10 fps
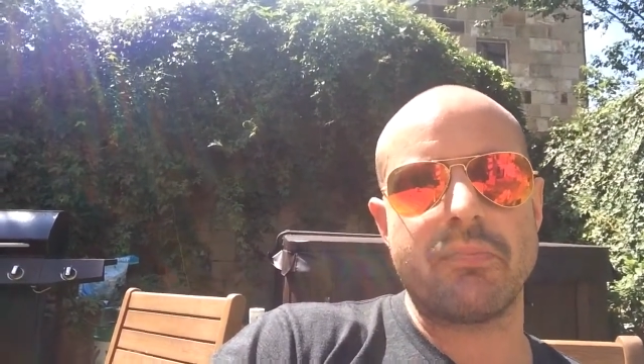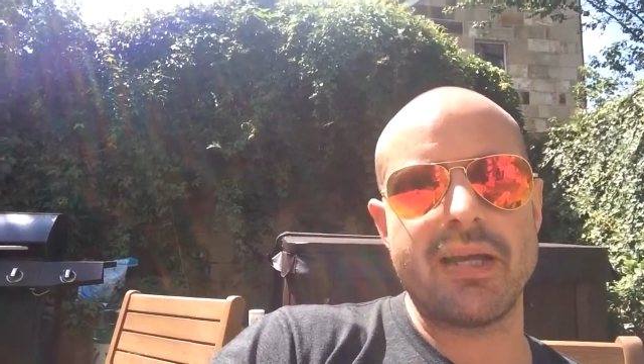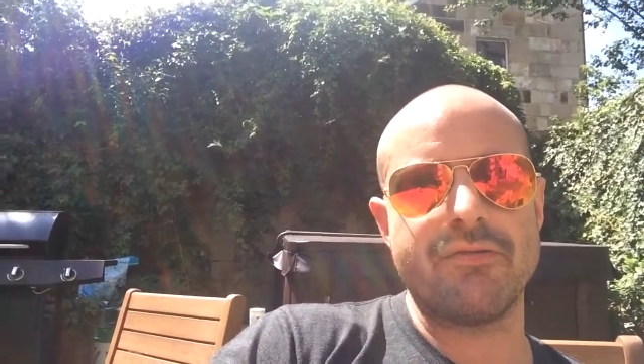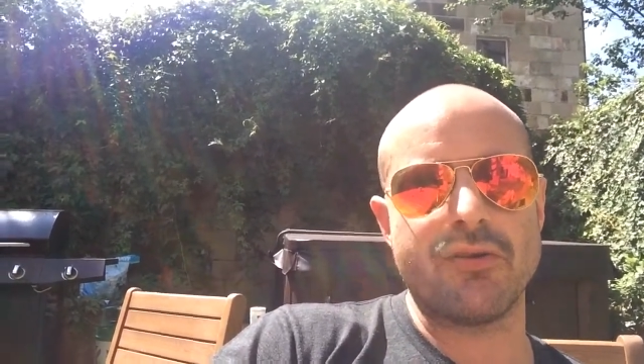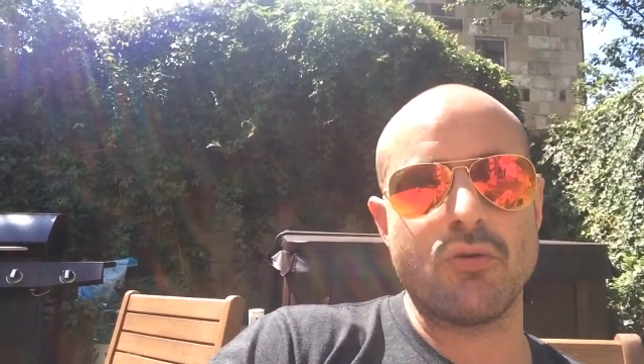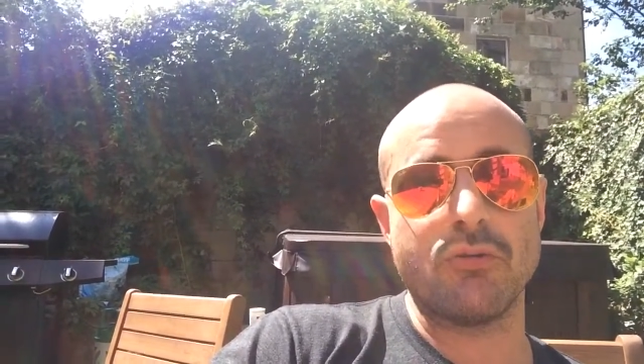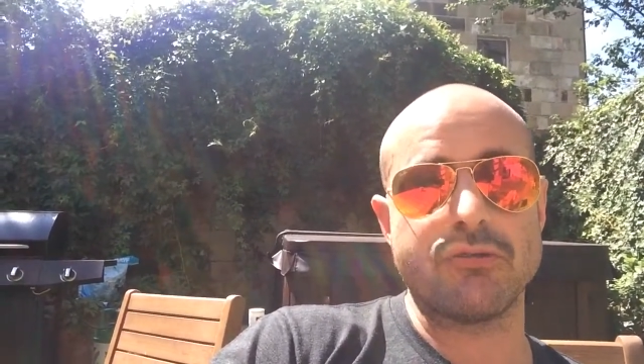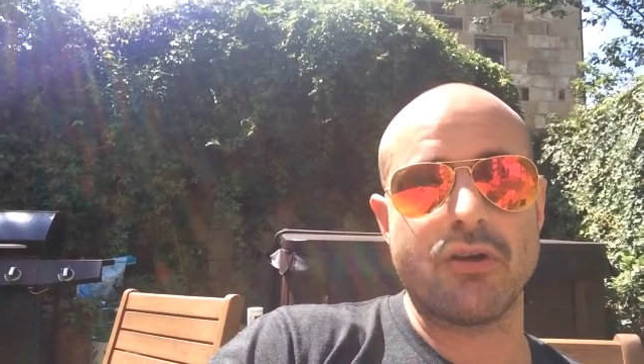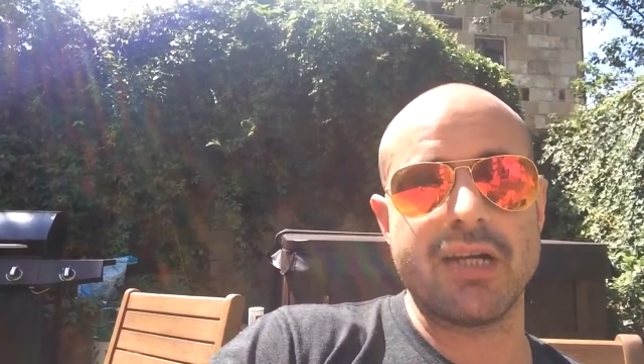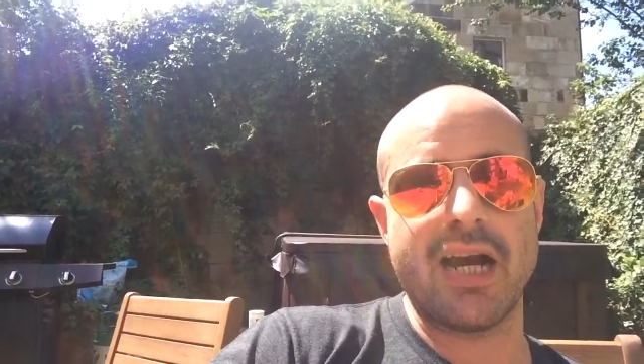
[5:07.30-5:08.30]
pay for the
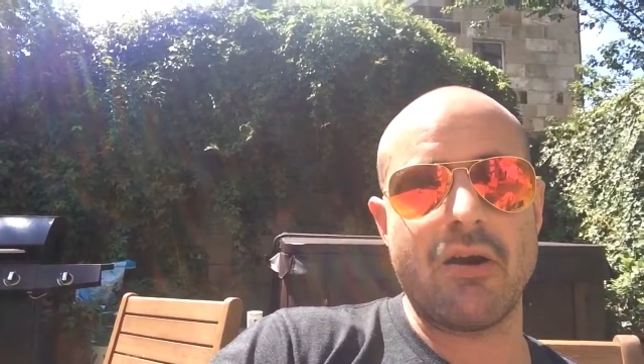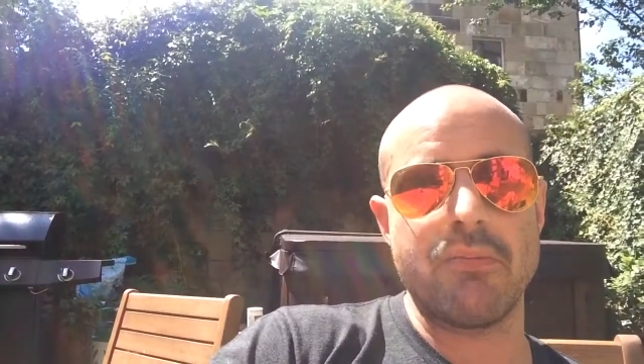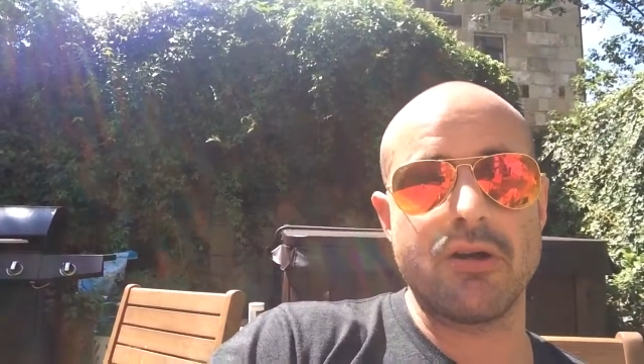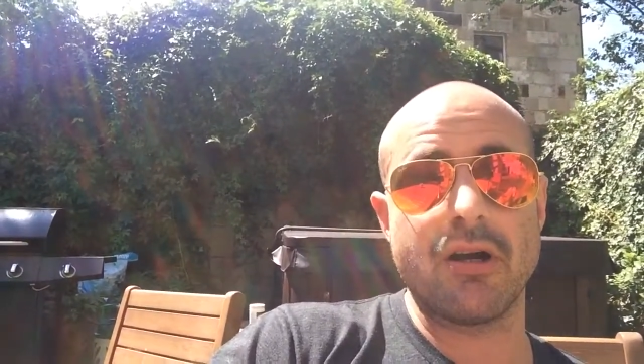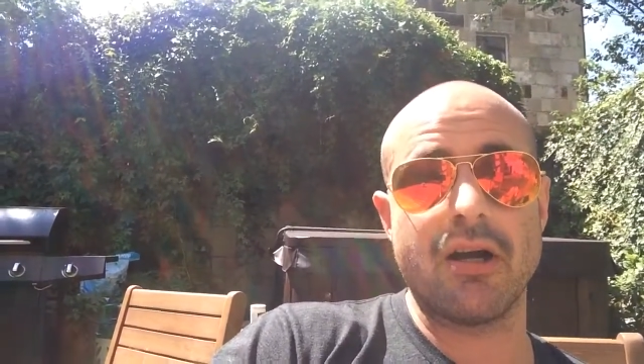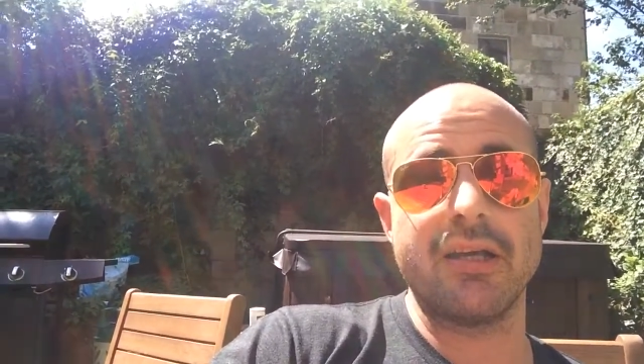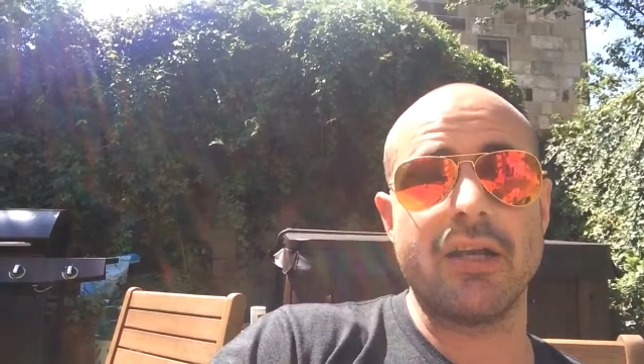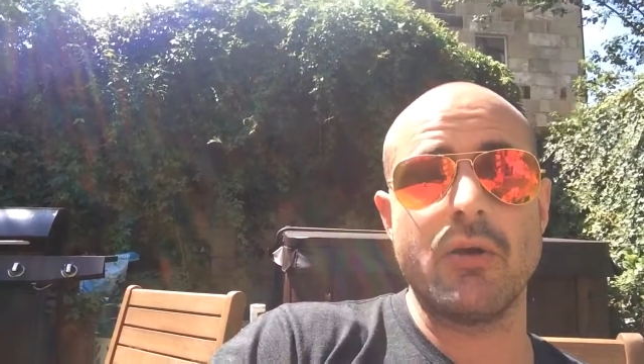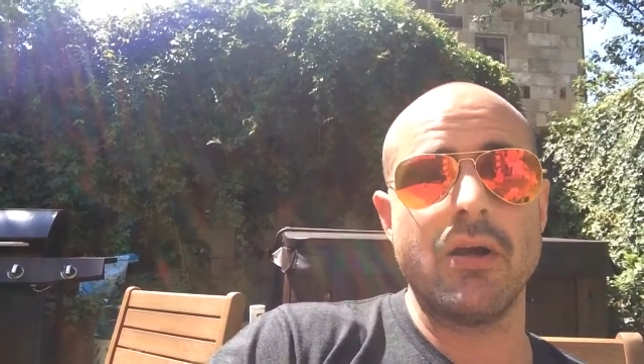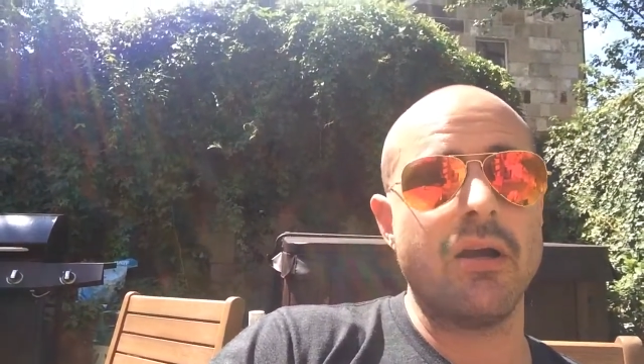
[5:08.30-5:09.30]
course right now, but you
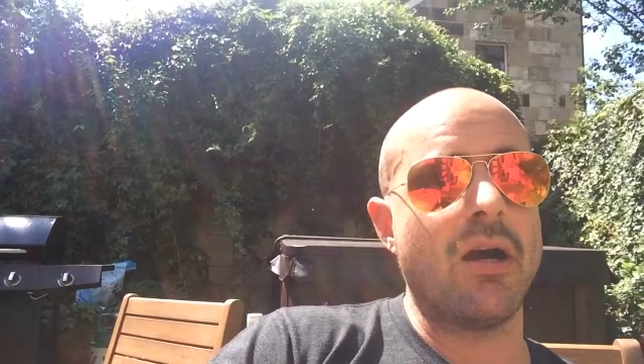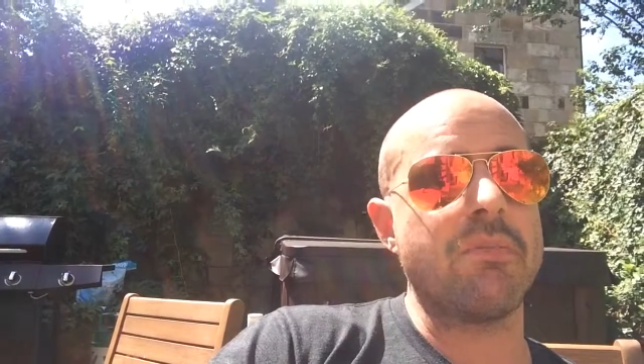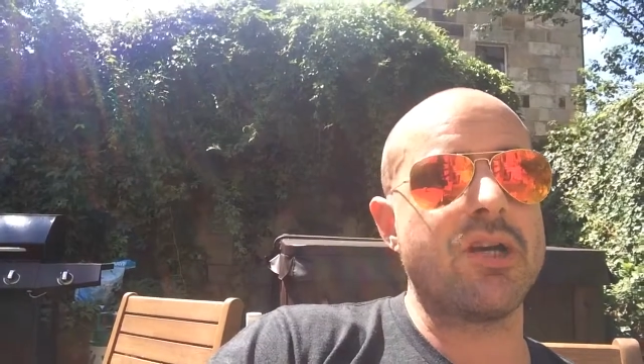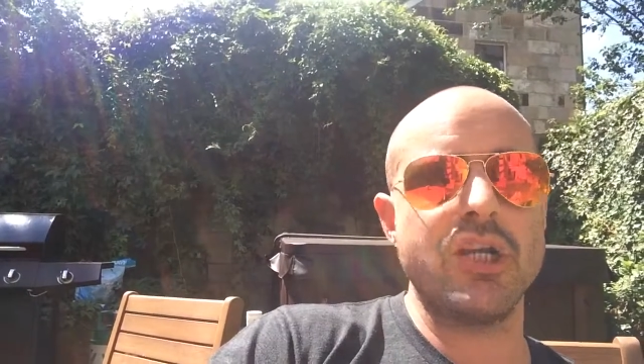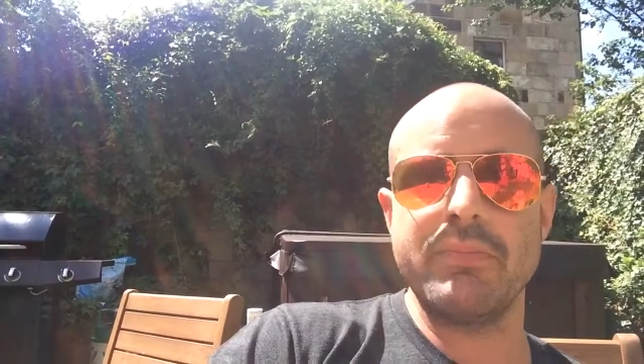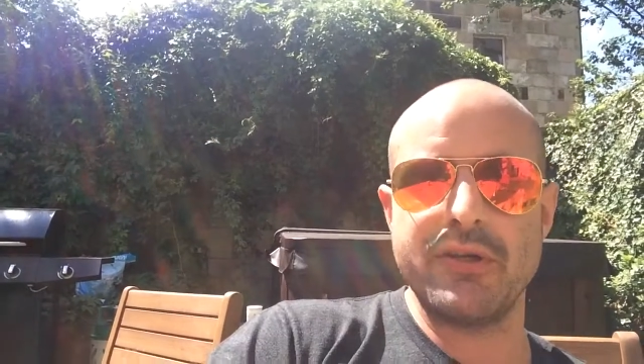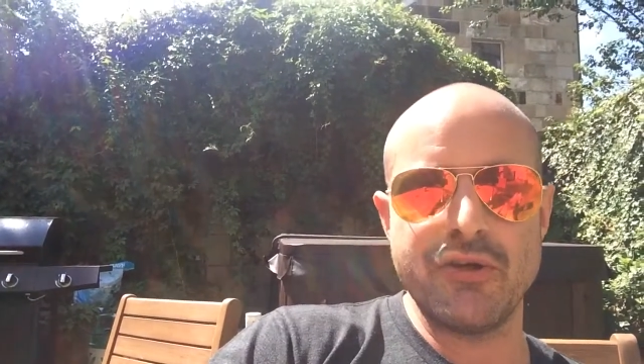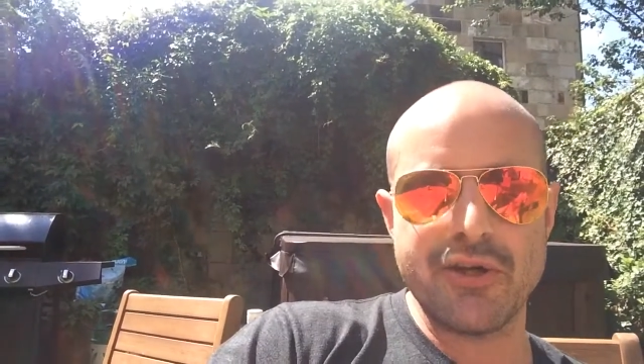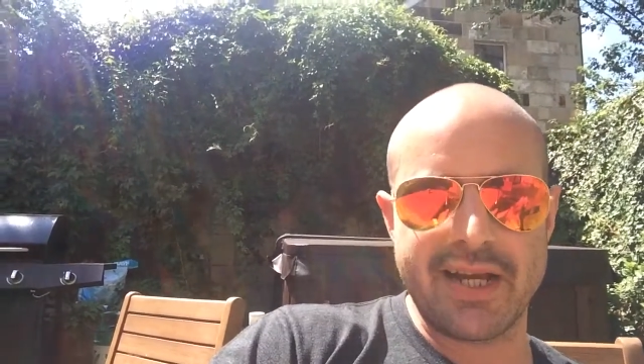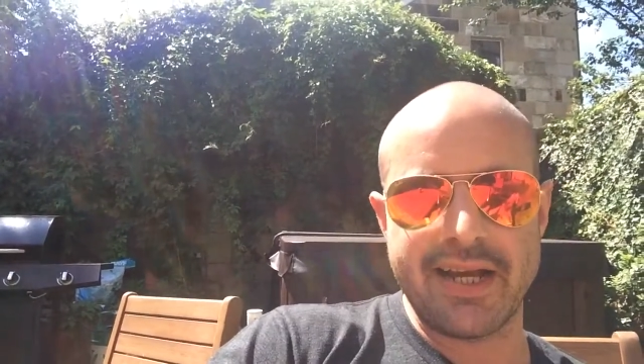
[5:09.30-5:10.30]
know, I'm going to be
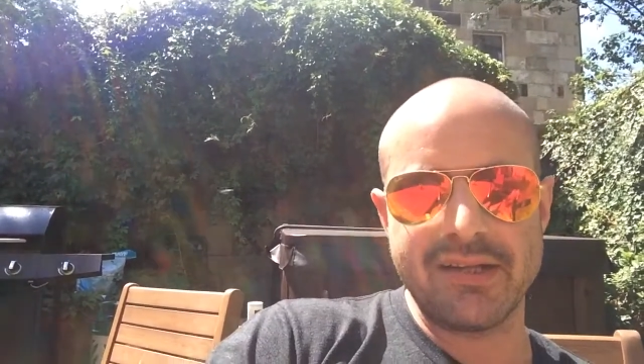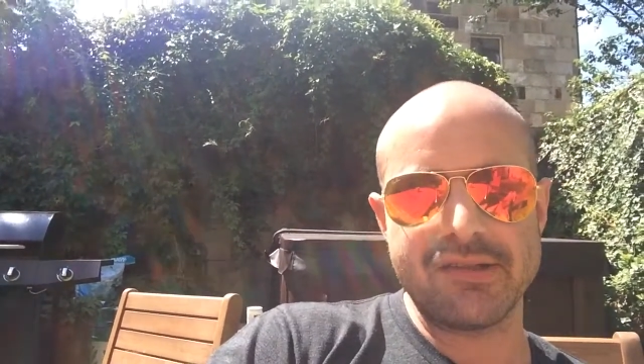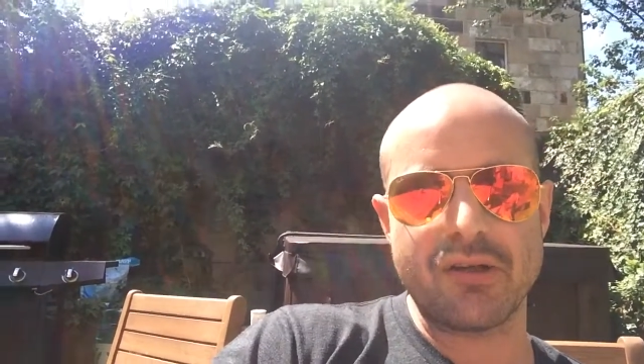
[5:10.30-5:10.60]
doing it.